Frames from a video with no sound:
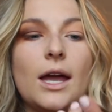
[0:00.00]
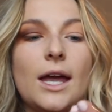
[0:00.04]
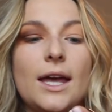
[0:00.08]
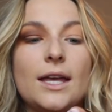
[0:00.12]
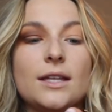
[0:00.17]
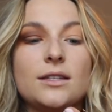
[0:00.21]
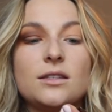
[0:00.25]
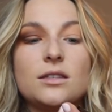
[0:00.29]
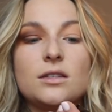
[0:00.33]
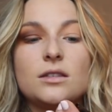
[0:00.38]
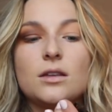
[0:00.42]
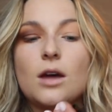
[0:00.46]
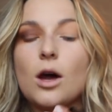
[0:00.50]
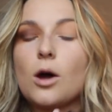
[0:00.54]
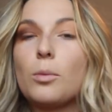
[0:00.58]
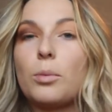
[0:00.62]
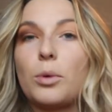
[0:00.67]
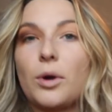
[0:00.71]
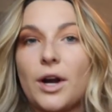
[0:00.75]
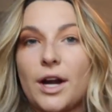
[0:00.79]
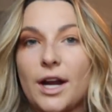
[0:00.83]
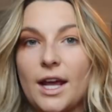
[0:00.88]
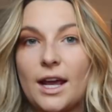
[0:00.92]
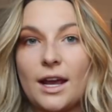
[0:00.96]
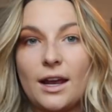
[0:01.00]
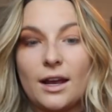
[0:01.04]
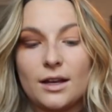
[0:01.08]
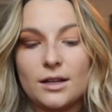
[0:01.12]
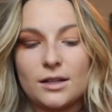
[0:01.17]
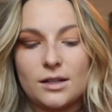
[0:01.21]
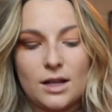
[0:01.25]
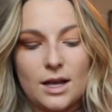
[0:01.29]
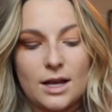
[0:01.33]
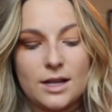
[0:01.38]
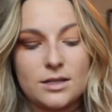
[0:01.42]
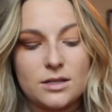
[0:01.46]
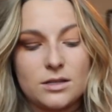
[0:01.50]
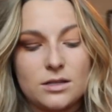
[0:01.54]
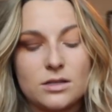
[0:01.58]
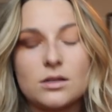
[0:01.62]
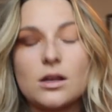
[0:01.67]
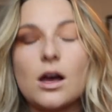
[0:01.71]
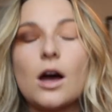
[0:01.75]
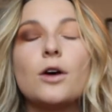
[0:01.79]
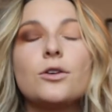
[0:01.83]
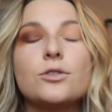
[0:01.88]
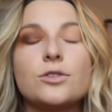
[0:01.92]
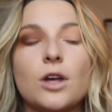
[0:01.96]
It's so pretty. It's
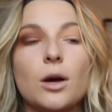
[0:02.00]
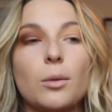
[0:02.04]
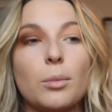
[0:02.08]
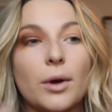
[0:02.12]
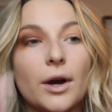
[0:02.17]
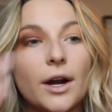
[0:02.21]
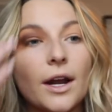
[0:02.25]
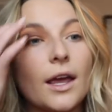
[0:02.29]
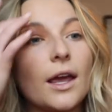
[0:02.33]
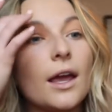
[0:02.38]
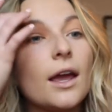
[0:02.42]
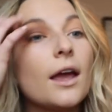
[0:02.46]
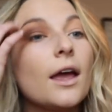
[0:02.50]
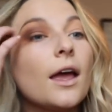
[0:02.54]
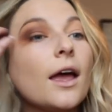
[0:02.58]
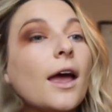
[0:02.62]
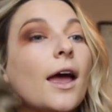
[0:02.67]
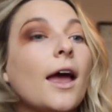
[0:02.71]
so pretty.